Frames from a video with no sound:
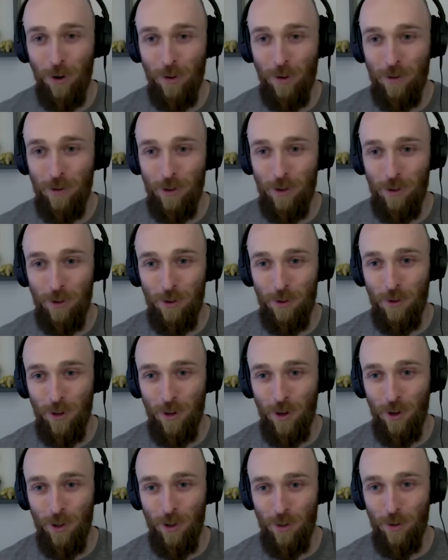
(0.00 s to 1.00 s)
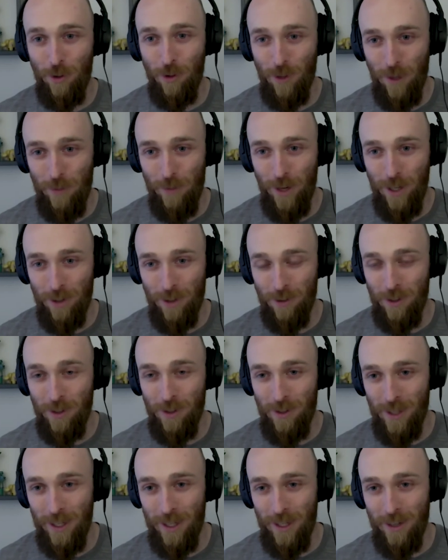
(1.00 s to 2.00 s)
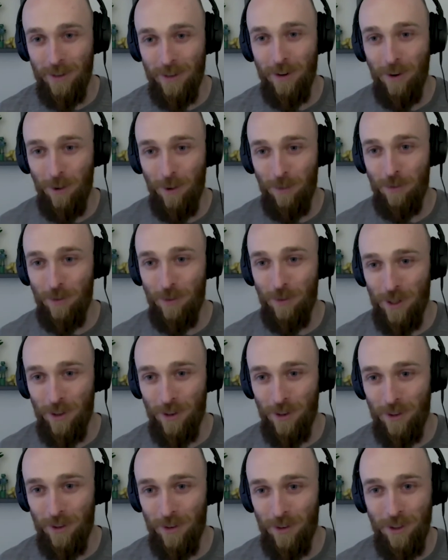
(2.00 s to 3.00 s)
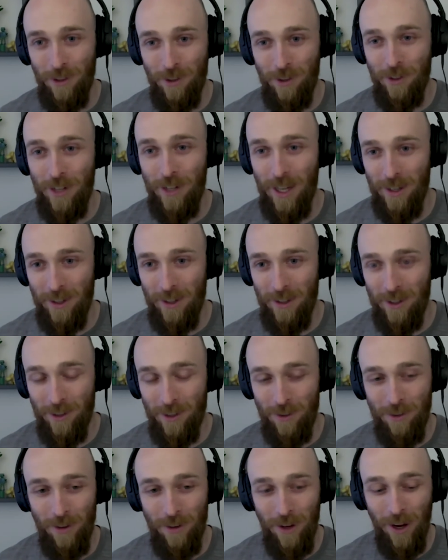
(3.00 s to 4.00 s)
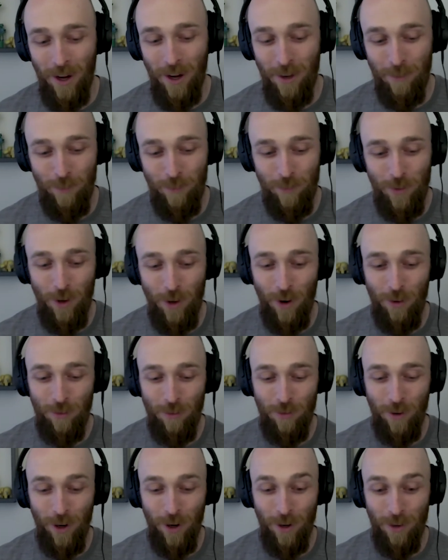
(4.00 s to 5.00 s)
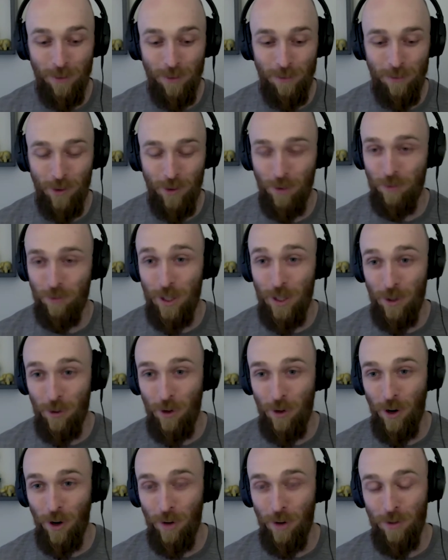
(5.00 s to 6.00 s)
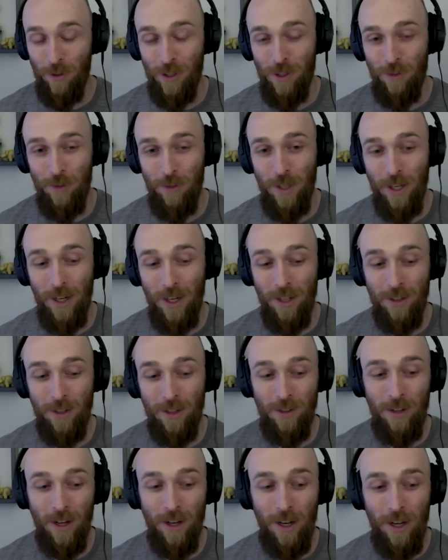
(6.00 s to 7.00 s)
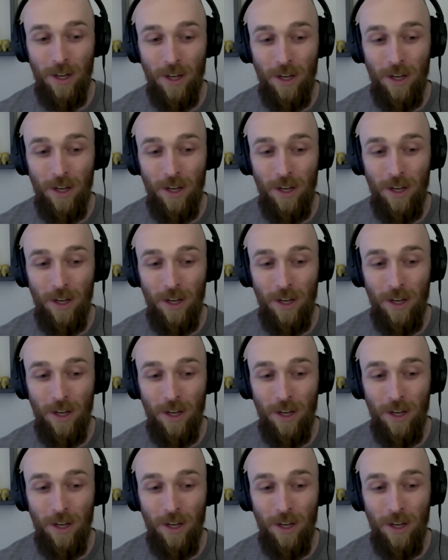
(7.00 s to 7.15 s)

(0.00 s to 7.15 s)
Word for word: for all of you College Pro alumni listening, hopefully you're you're attending this um, comp, our little video conference because